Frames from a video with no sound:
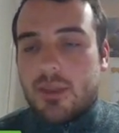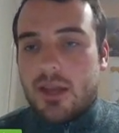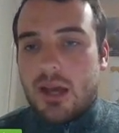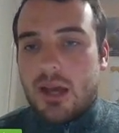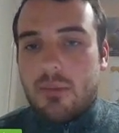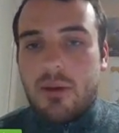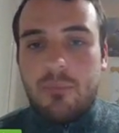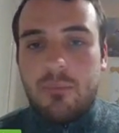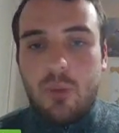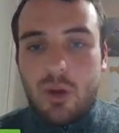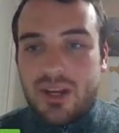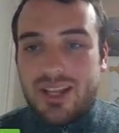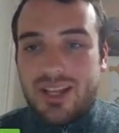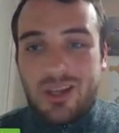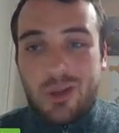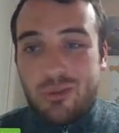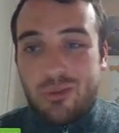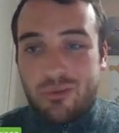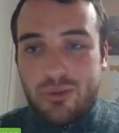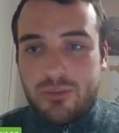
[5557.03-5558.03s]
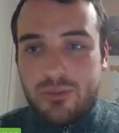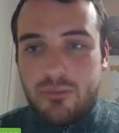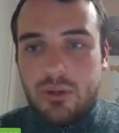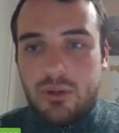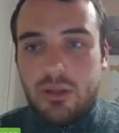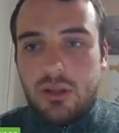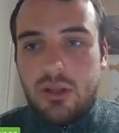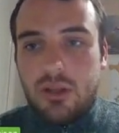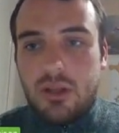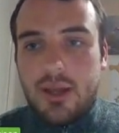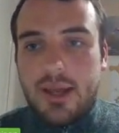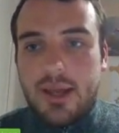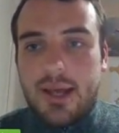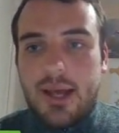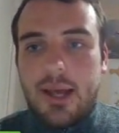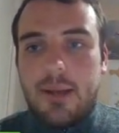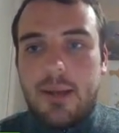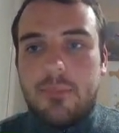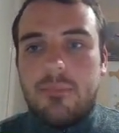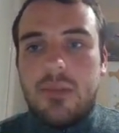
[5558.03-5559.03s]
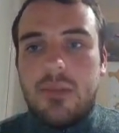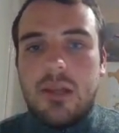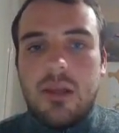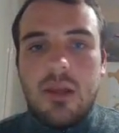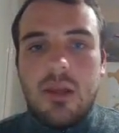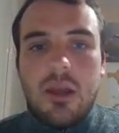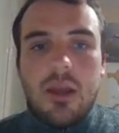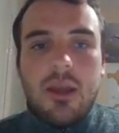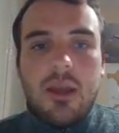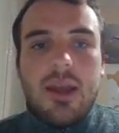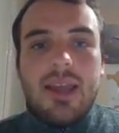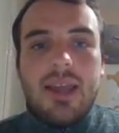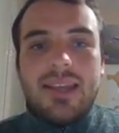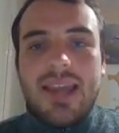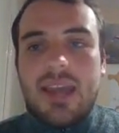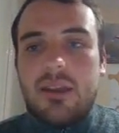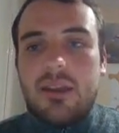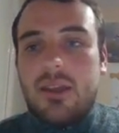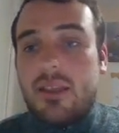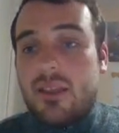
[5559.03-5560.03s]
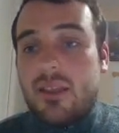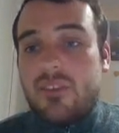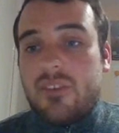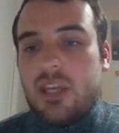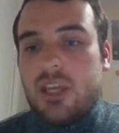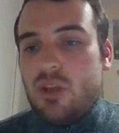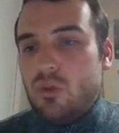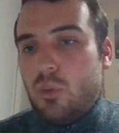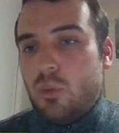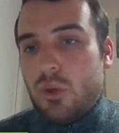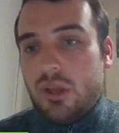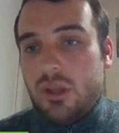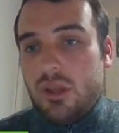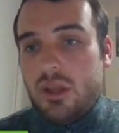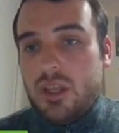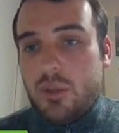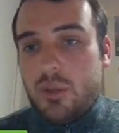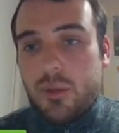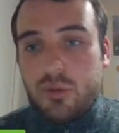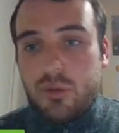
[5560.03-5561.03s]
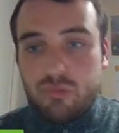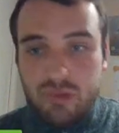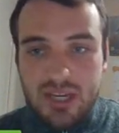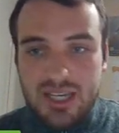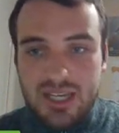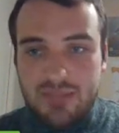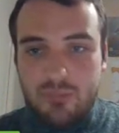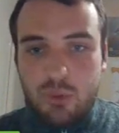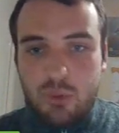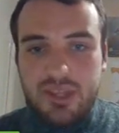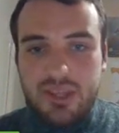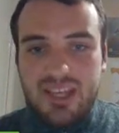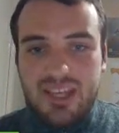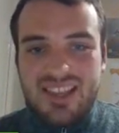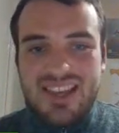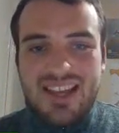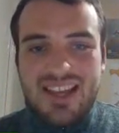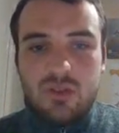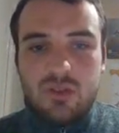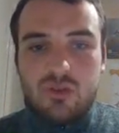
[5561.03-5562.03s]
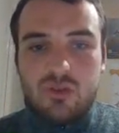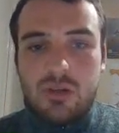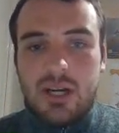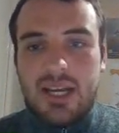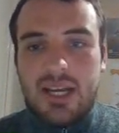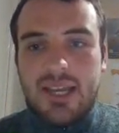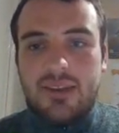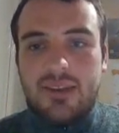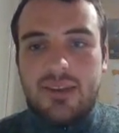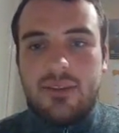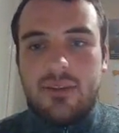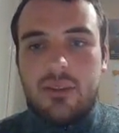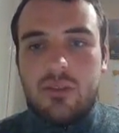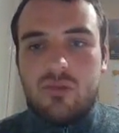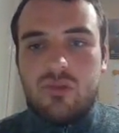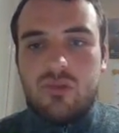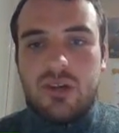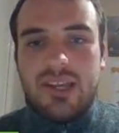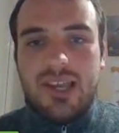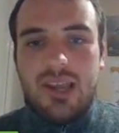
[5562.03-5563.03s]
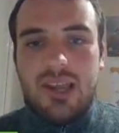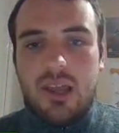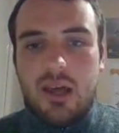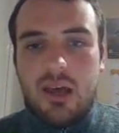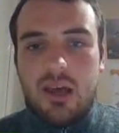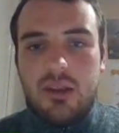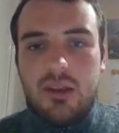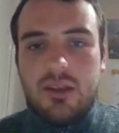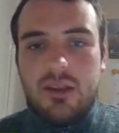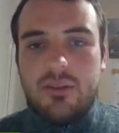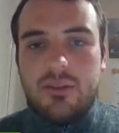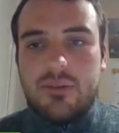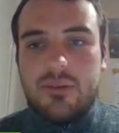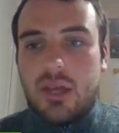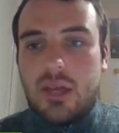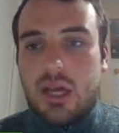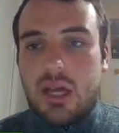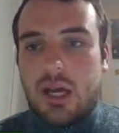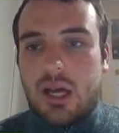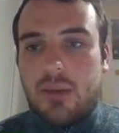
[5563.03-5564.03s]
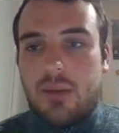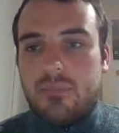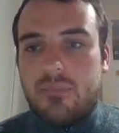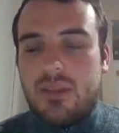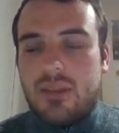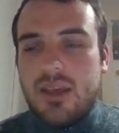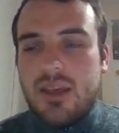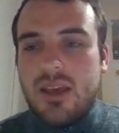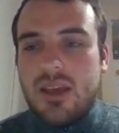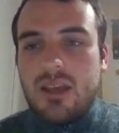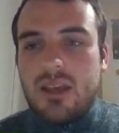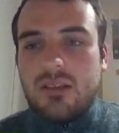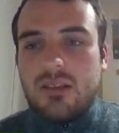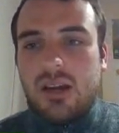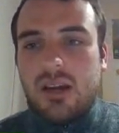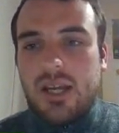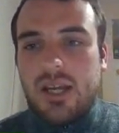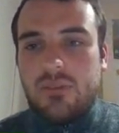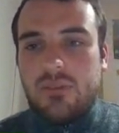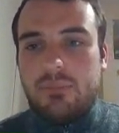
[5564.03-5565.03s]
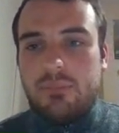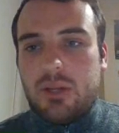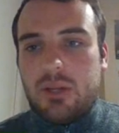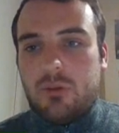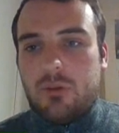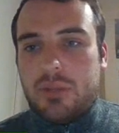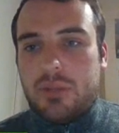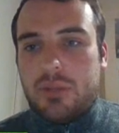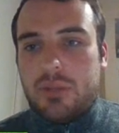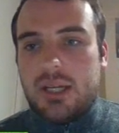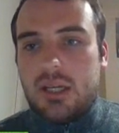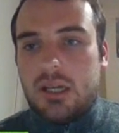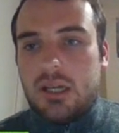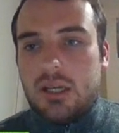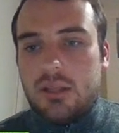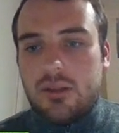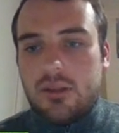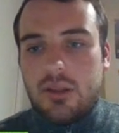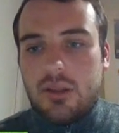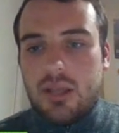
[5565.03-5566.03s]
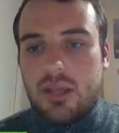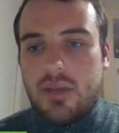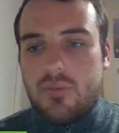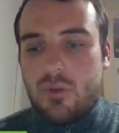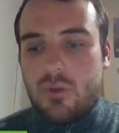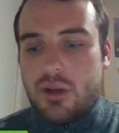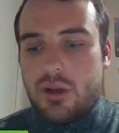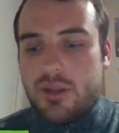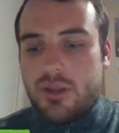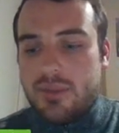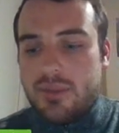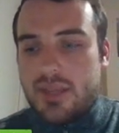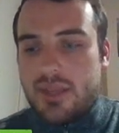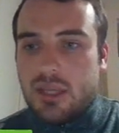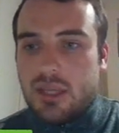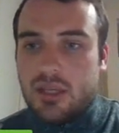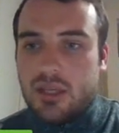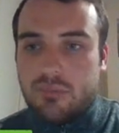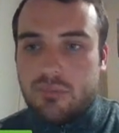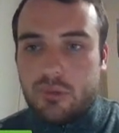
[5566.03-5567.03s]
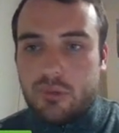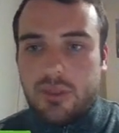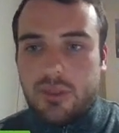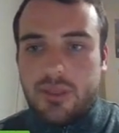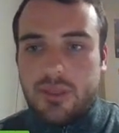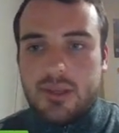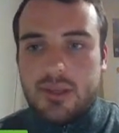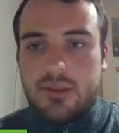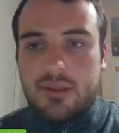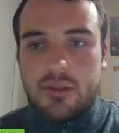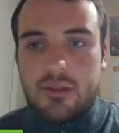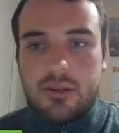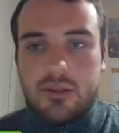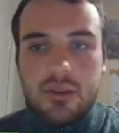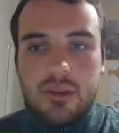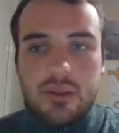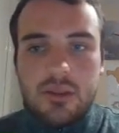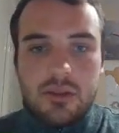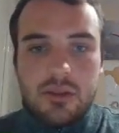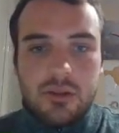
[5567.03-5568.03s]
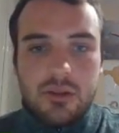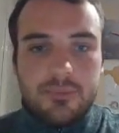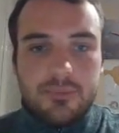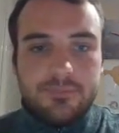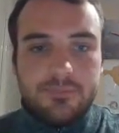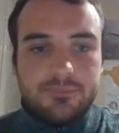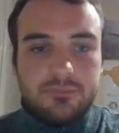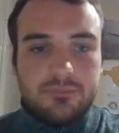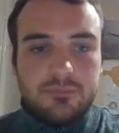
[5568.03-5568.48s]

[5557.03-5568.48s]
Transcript: I'm not going to go through them all. Again, it's something you want to read in more detail and try and learn kind of a bit off by heart if you're going to be taking the bronze test soon.